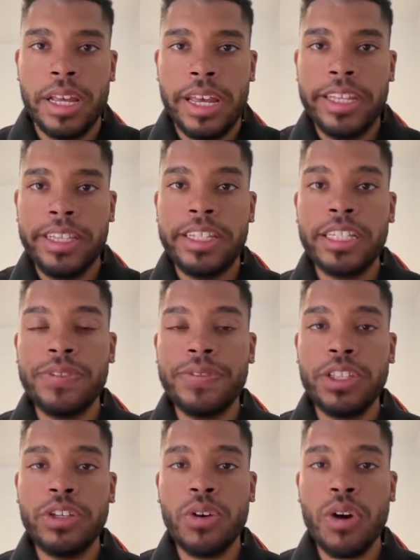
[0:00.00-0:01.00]
In this
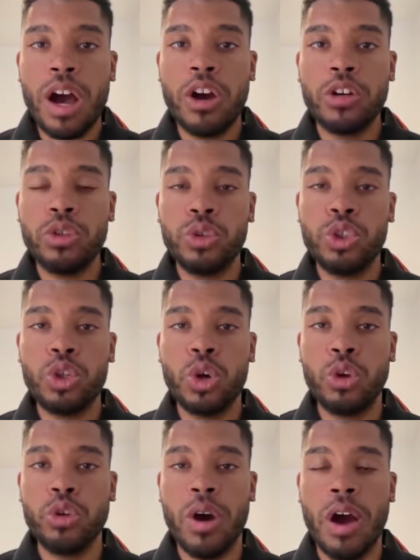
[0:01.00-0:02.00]
video, I'm going to show
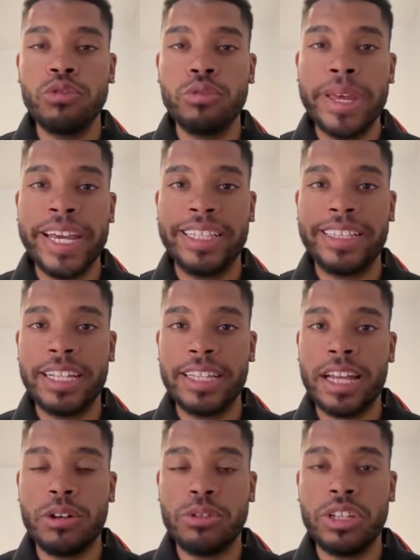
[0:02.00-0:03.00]
you how to make
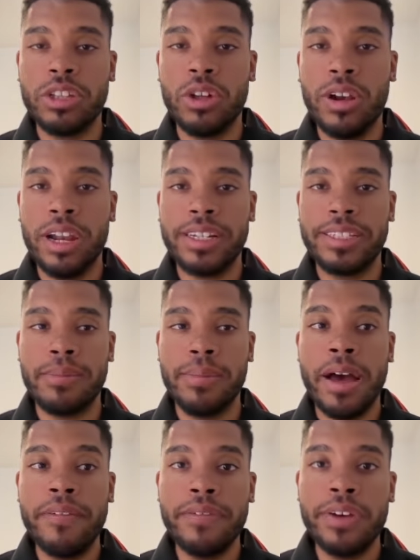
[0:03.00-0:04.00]
$10,000 a
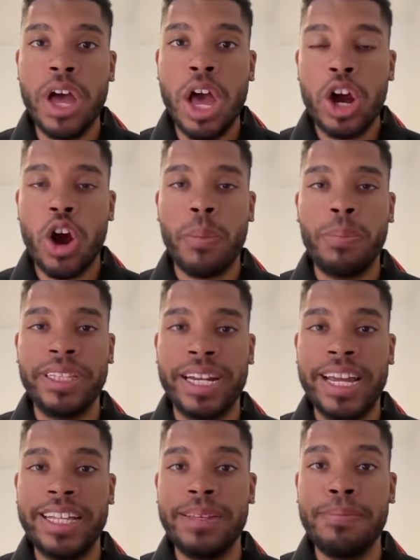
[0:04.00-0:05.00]
month copy
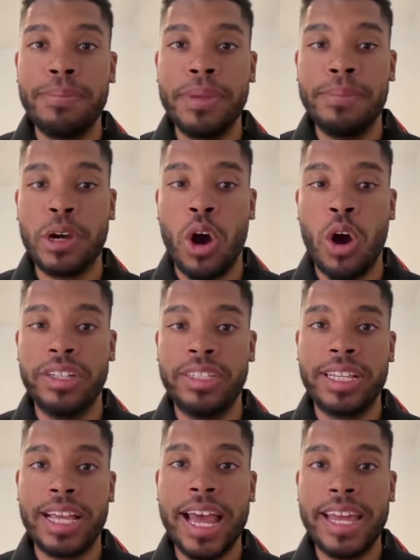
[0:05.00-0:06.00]
trading meme
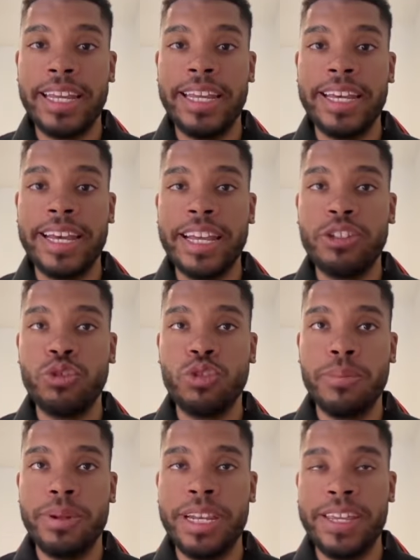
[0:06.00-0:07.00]
coins. And in case you
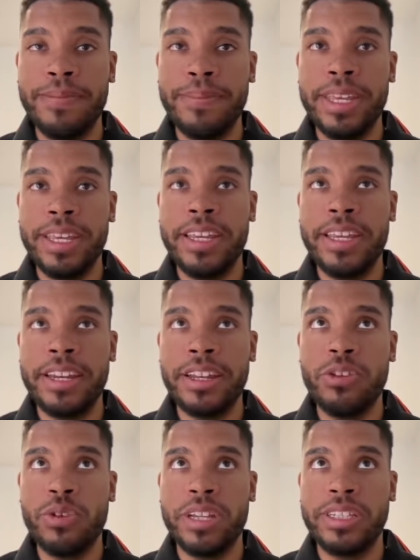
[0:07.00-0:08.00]
don't believe me, here
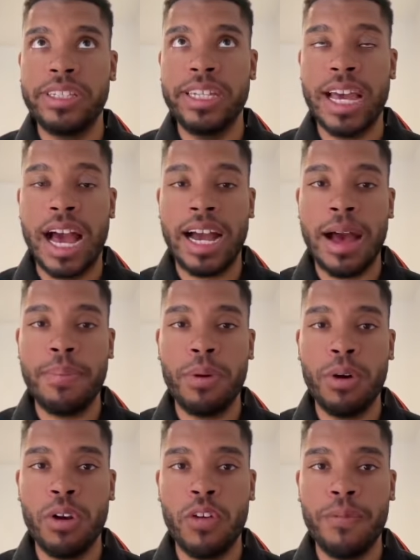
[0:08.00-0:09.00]
you can see a
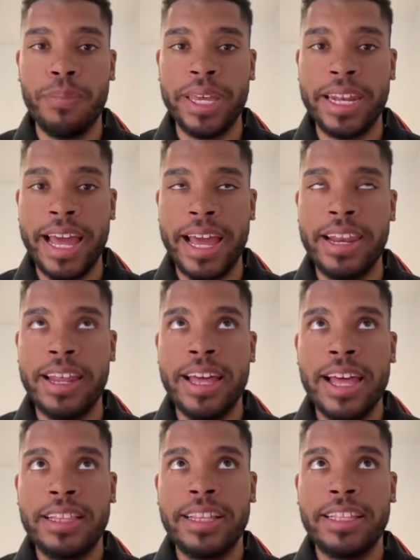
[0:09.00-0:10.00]
couple of P&L
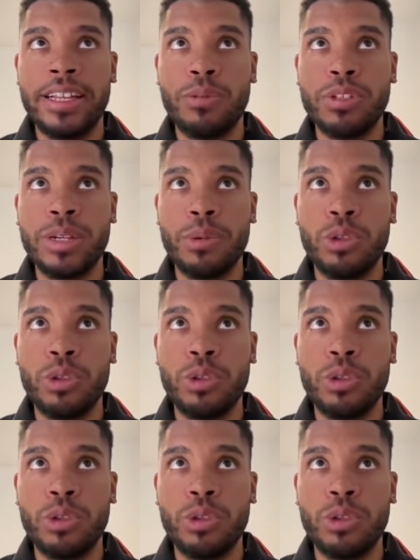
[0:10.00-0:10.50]
that I was able to